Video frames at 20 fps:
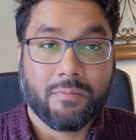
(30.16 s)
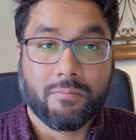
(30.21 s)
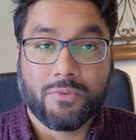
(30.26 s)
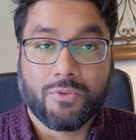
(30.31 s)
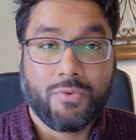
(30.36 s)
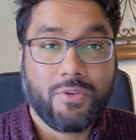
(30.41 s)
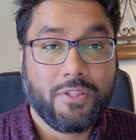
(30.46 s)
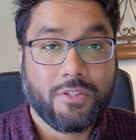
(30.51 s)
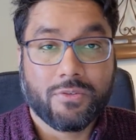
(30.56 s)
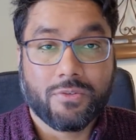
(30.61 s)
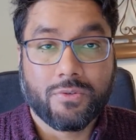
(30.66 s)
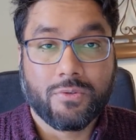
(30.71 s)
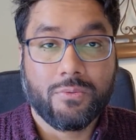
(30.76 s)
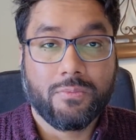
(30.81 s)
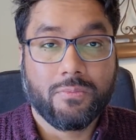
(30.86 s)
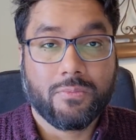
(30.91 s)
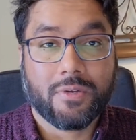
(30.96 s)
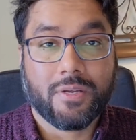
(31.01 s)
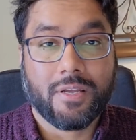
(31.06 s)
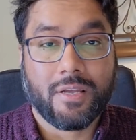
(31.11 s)
between the
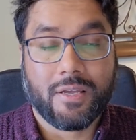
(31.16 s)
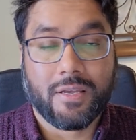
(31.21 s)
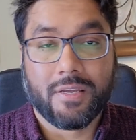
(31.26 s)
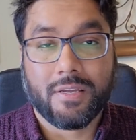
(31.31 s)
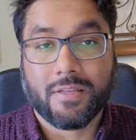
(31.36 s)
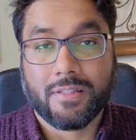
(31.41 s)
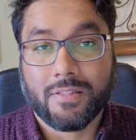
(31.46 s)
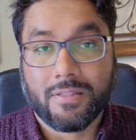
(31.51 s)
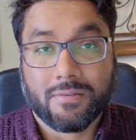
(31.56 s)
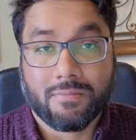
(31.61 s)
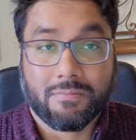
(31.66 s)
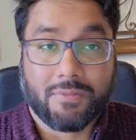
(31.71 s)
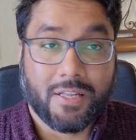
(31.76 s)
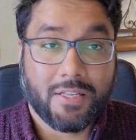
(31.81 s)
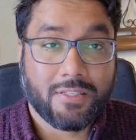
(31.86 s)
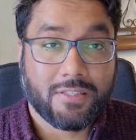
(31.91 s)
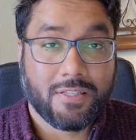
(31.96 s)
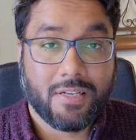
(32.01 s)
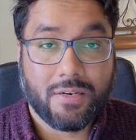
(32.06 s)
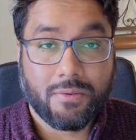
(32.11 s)
two, and
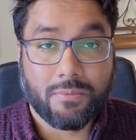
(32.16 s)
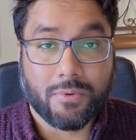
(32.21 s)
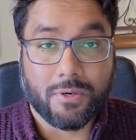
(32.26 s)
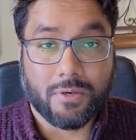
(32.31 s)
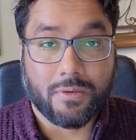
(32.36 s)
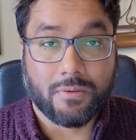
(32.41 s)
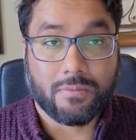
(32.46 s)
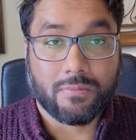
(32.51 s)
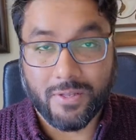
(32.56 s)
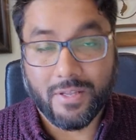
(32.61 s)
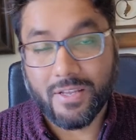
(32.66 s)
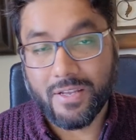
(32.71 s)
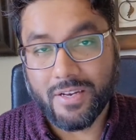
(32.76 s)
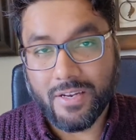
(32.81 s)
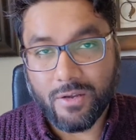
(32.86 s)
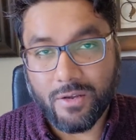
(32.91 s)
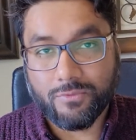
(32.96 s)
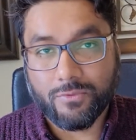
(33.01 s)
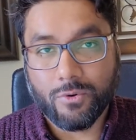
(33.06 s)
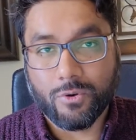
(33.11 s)
that's the network.
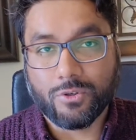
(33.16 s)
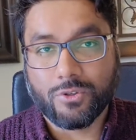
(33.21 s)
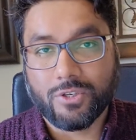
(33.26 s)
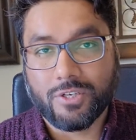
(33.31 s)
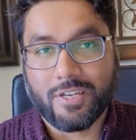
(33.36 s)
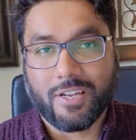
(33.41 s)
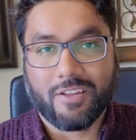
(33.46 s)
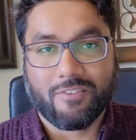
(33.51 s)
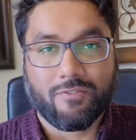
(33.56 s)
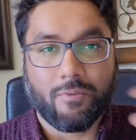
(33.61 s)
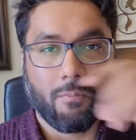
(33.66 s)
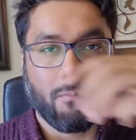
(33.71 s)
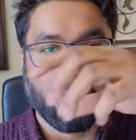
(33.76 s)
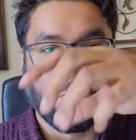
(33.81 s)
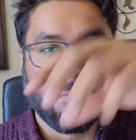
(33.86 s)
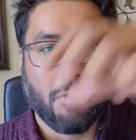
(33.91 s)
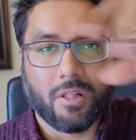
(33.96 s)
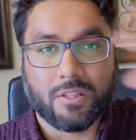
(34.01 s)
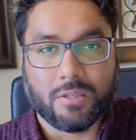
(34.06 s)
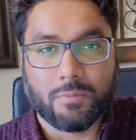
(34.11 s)
Now, of course, you can have
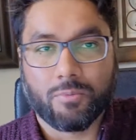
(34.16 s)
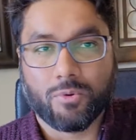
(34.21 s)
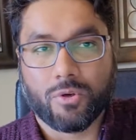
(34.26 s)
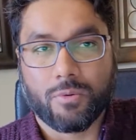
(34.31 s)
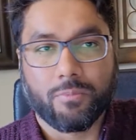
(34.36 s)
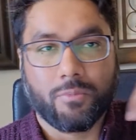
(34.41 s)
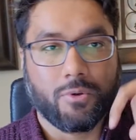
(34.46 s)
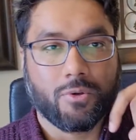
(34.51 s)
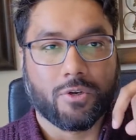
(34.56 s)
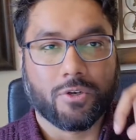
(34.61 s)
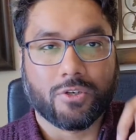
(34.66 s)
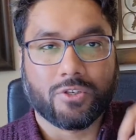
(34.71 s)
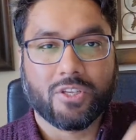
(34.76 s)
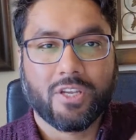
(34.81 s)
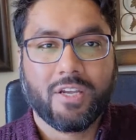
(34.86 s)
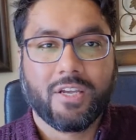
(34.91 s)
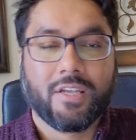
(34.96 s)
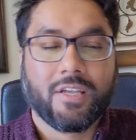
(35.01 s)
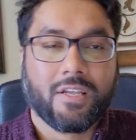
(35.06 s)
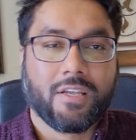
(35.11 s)
multiple computers
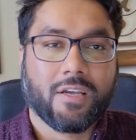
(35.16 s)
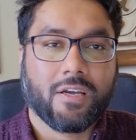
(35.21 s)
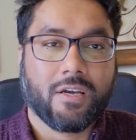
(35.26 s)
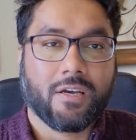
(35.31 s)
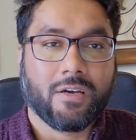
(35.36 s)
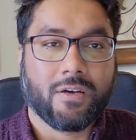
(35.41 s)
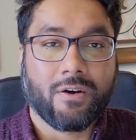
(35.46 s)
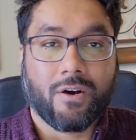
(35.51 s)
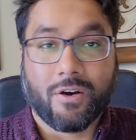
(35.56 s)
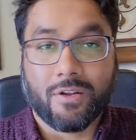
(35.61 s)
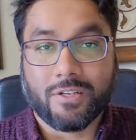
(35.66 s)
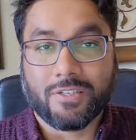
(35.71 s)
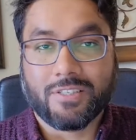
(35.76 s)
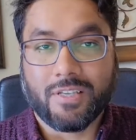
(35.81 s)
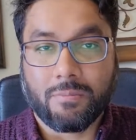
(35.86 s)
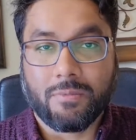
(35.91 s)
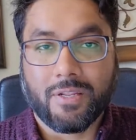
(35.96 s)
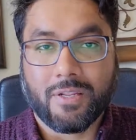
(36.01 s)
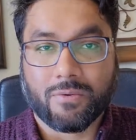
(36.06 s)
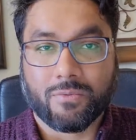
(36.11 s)
on the
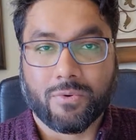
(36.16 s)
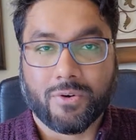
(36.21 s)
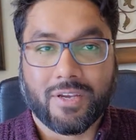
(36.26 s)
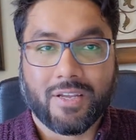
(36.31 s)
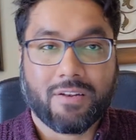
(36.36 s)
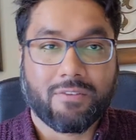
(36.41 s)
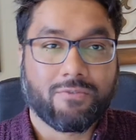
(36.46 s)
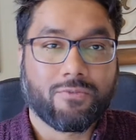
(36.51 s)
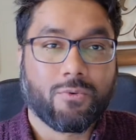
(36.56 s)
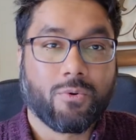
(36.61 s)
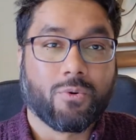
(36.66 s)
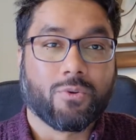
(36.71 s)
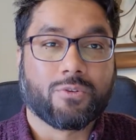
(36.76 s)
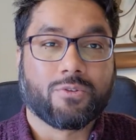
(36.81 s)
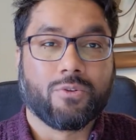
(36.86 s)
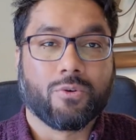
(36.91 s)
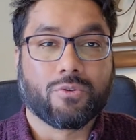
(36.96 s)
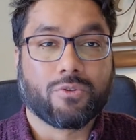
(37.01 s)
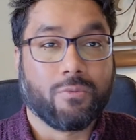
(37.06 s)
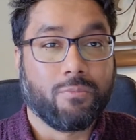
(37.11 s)
same network, and of
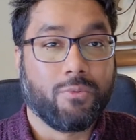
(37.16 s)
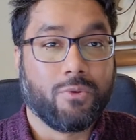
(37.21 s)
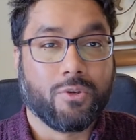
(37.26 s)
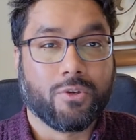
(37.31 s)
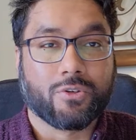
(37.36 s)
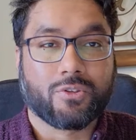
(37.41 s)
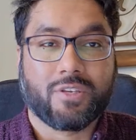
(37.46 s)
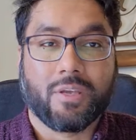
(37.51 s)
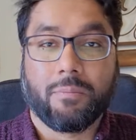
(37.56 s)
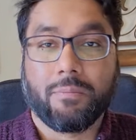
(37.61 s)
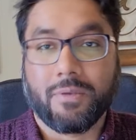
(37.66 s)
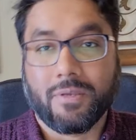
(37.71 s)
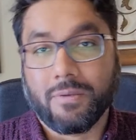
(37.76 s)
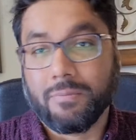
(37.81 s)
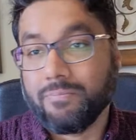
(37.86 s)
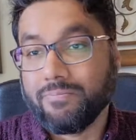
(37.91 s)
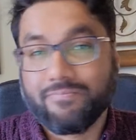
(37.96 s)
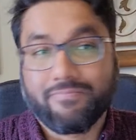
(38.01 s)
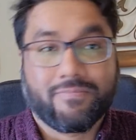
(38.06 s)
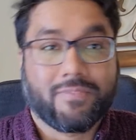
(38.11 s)
course, those computers can
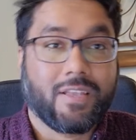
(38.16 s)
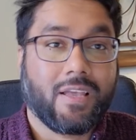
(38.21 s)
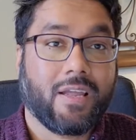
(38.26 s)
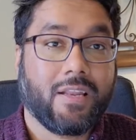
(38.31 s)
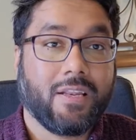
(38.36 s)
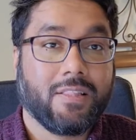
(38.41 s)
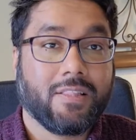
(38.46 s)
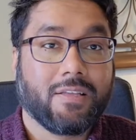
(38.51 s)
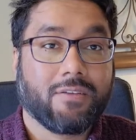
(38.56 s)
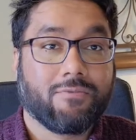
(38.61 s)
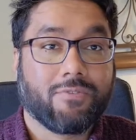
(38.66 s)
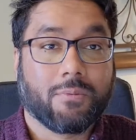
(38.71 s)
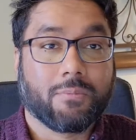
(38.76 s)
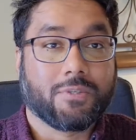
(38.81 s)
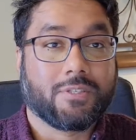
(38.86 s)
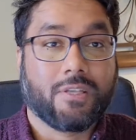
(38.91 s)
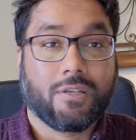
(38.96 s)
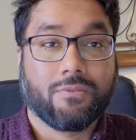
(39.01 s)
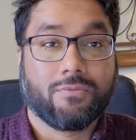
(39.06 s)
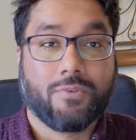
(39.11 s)
be anything from
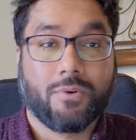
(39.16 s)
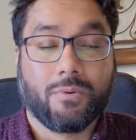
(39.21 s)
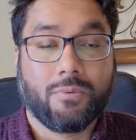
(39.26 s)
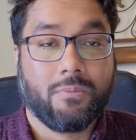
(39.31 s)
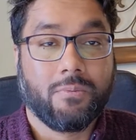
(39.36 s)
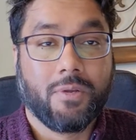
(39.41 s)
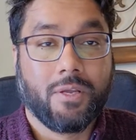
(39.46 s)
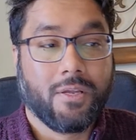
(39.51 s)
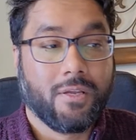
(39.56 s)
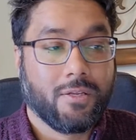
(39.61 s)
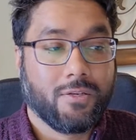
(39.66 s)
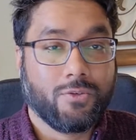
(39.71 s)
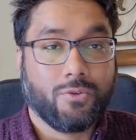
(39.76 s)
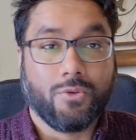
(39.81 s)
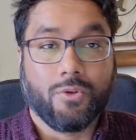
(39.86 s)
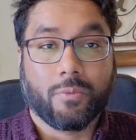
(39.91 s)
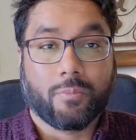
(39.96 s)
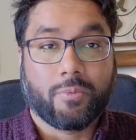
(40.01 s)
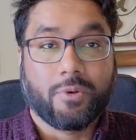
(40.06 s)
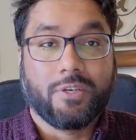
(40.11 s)
a cell phone
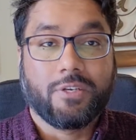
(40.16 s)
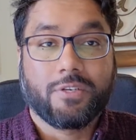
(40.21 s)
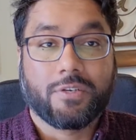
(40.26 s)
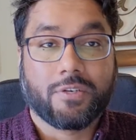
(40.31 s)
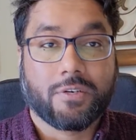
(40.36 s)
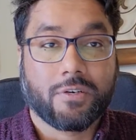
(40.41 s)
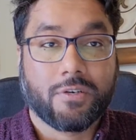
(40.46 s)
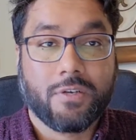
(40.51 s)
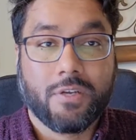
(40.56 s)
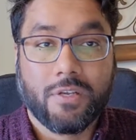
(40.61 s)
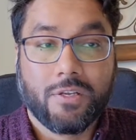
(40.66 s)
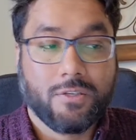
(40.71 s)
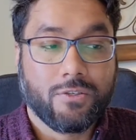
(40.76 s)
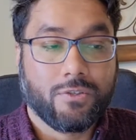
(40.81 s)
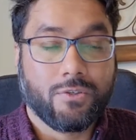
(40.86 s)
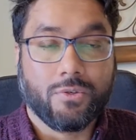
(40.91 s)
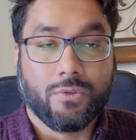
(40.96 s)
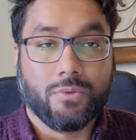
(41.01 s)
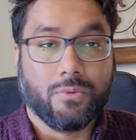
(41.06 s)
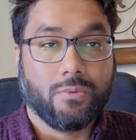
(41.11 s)
to your printer
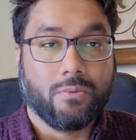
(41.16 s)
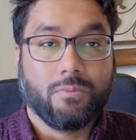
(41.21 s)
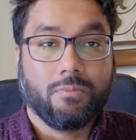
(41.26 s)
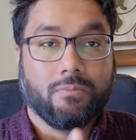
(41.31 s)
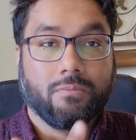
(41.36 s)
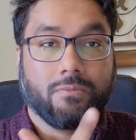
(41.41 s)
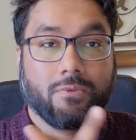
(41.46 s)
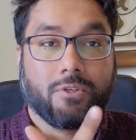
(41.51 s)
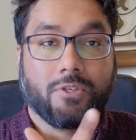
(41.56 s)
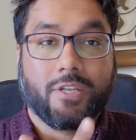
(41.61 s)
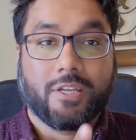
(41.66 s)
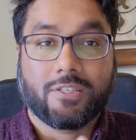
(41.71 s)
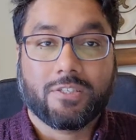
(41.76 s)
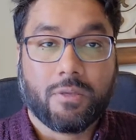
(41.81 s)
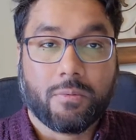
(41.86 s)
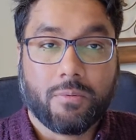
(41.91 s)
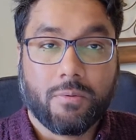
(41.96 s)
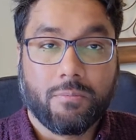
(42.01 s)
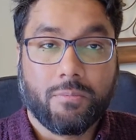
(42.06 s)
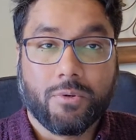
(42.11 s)
to your
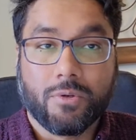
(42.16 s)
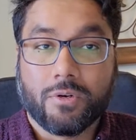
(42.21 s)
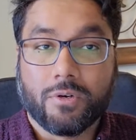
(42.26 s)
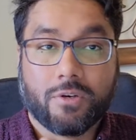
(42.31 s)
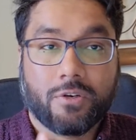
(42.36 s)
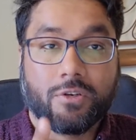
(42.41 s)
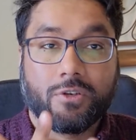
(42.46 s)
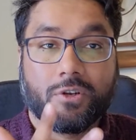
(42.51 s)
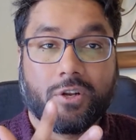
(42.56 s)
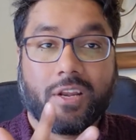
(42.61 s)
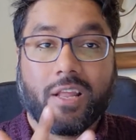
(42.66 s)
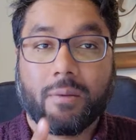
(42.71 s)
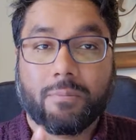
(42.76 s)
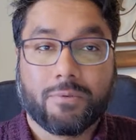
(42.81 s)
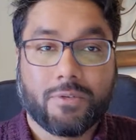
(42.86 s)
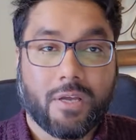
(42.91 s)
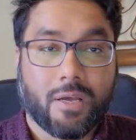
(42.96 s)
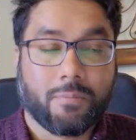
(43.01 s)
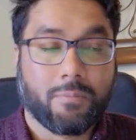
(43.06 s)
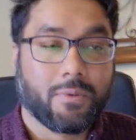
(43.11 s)
desktop computer, your
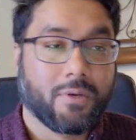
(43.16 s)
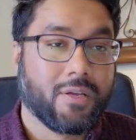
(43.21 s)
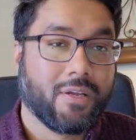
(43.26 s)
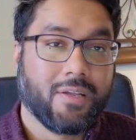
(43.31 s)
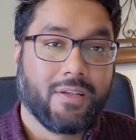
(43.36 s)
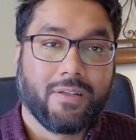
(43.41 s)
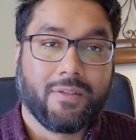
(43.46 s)
laptop,